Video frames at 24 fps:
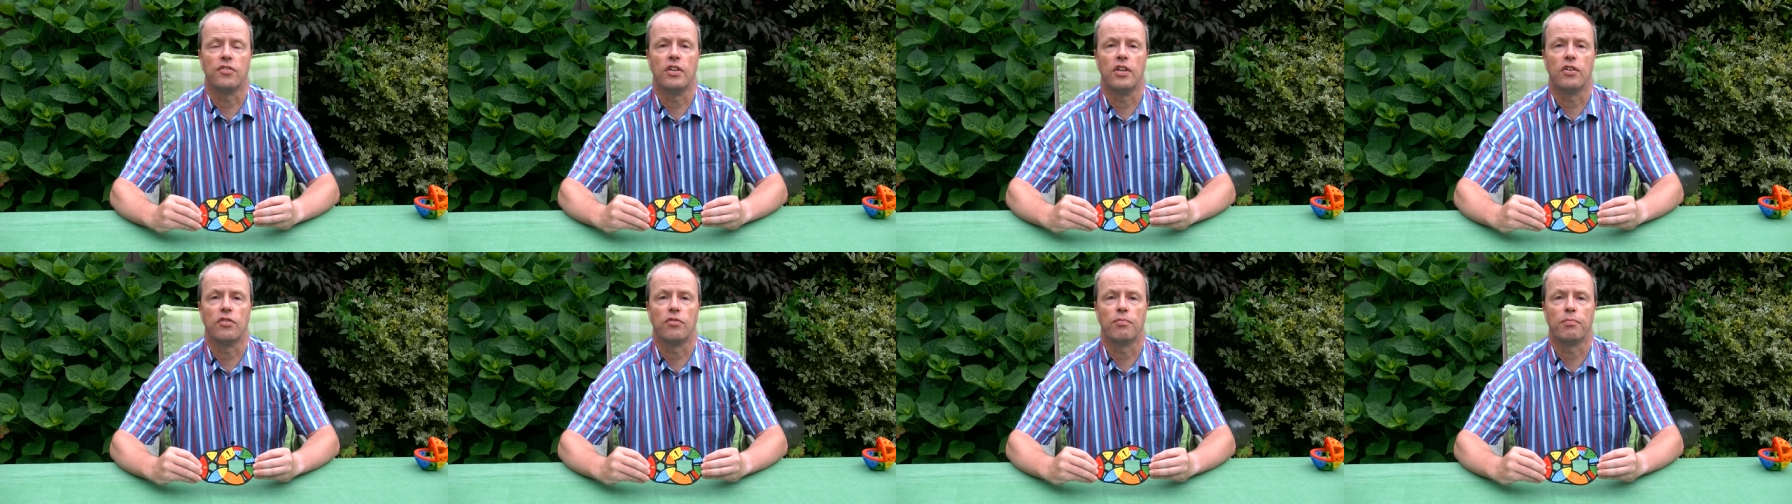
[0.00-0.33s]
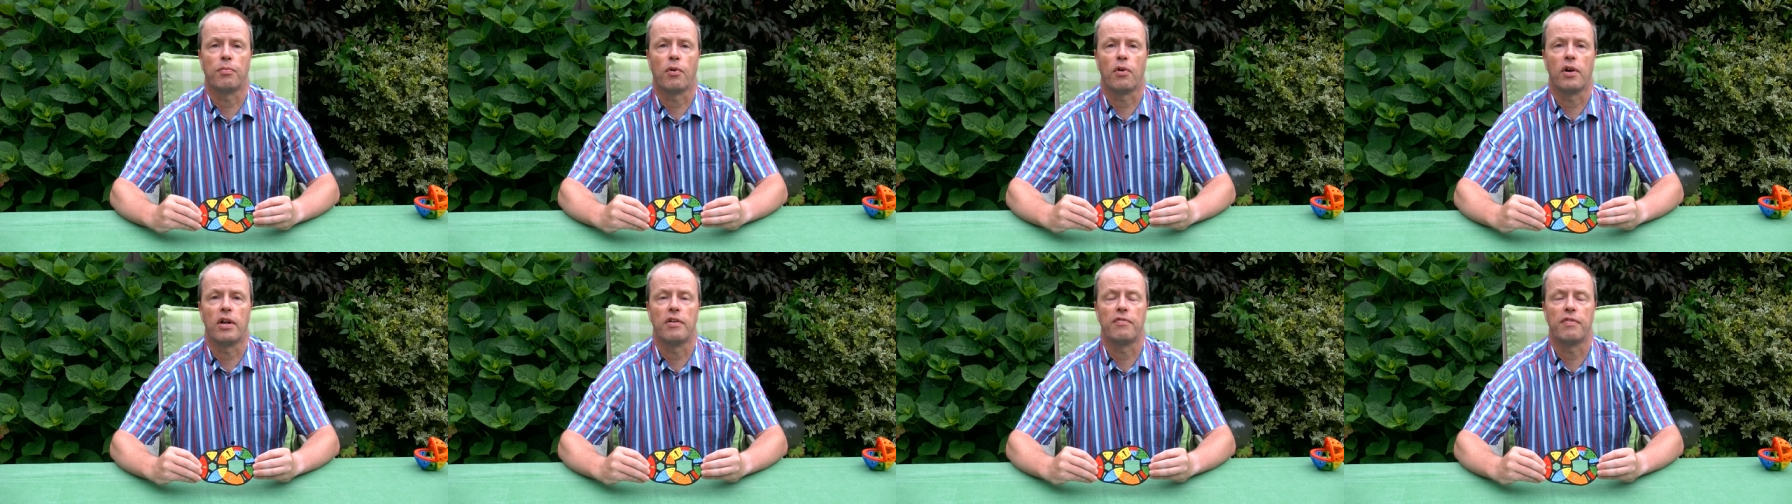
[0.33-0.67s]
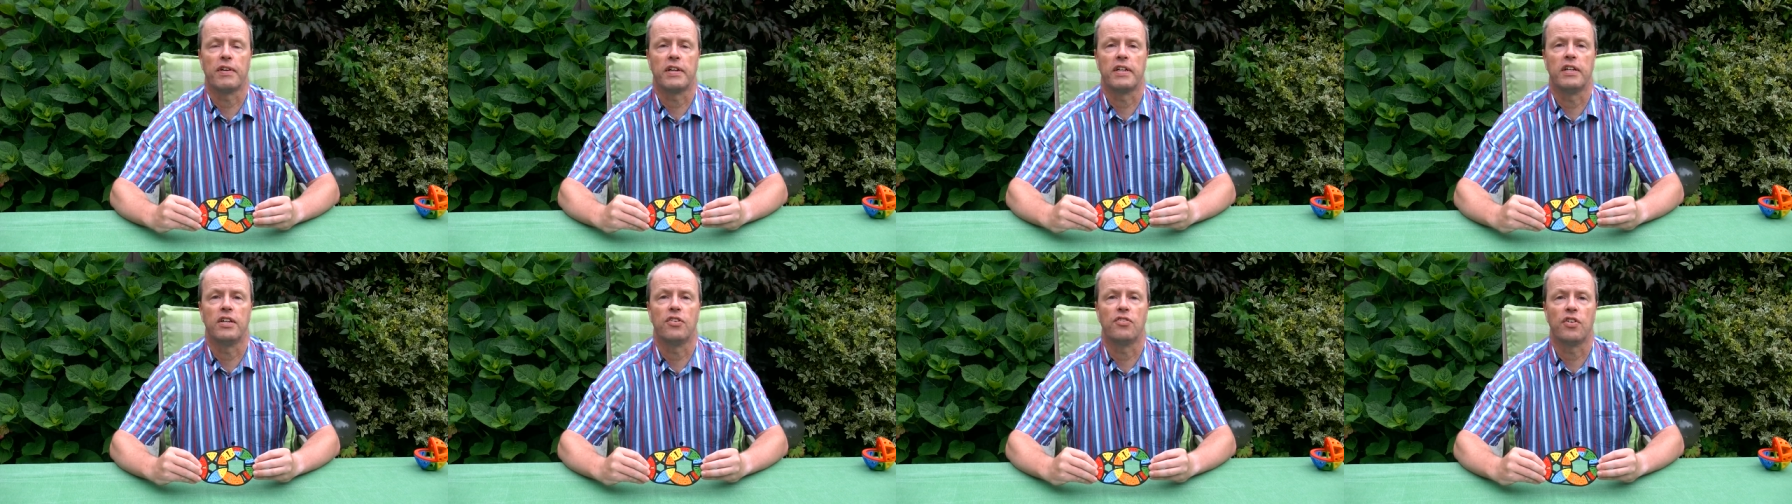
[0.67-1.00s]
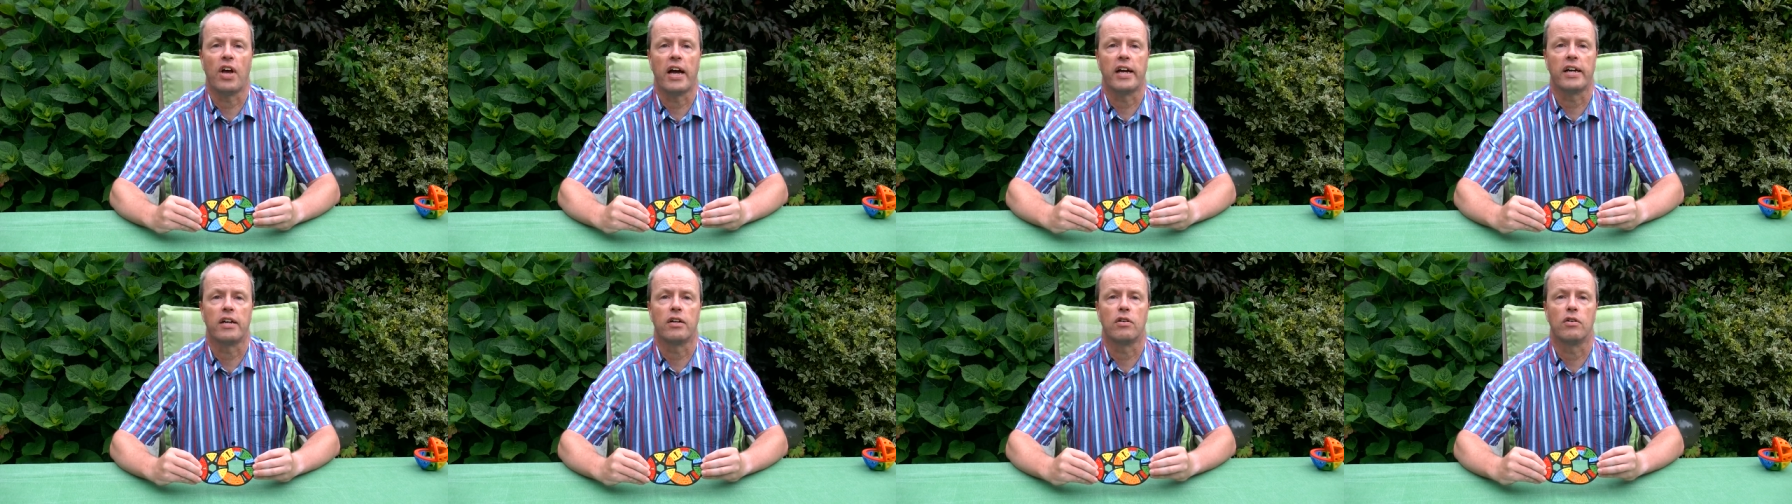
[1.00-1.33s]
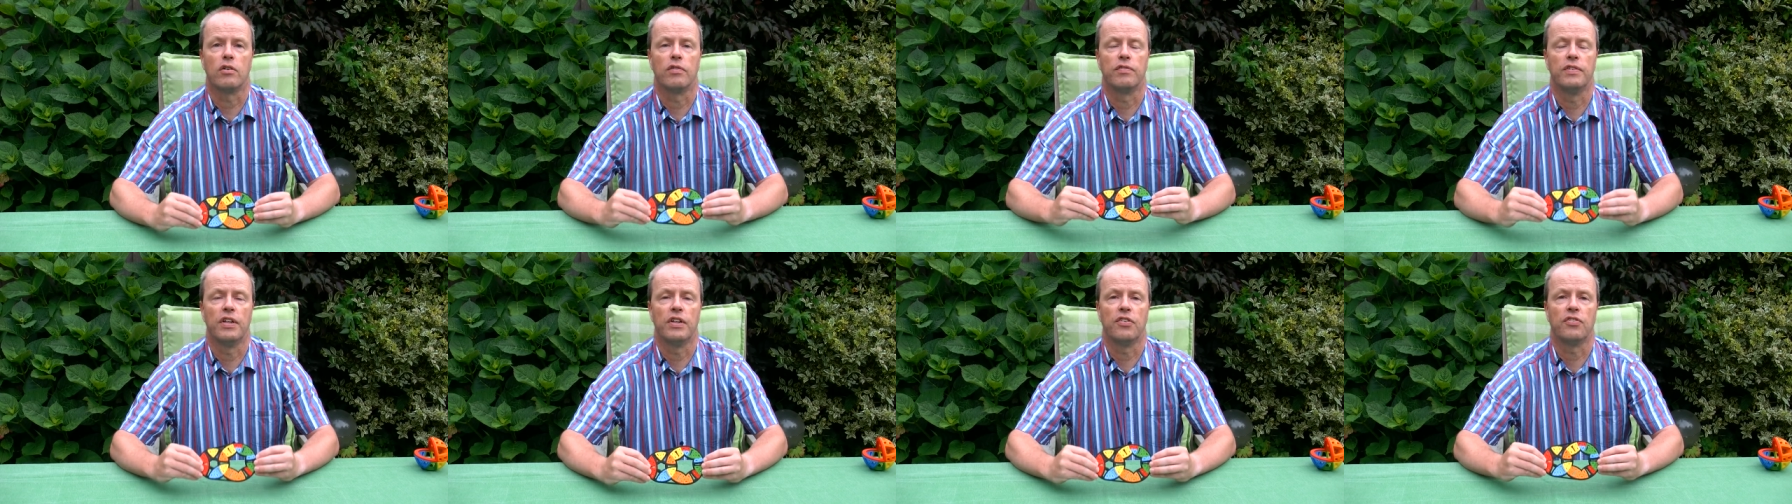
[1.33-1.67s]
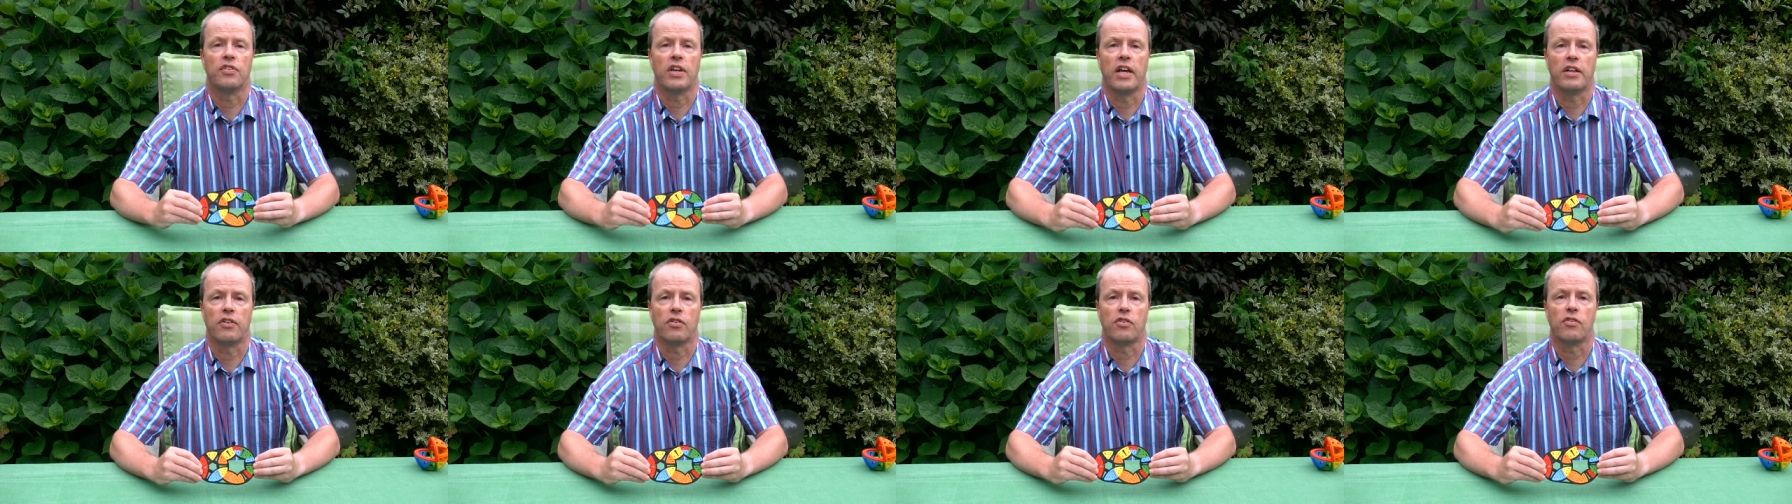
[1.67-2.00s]
this prolific designer of this
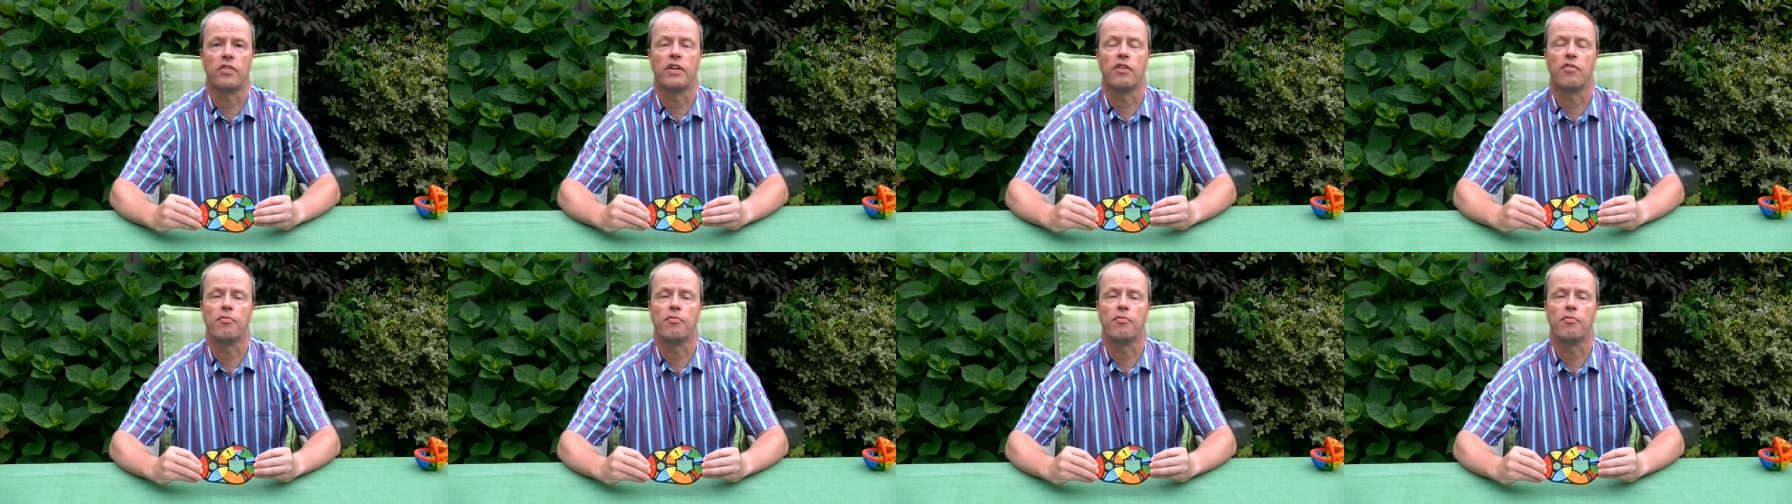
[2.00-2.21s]
category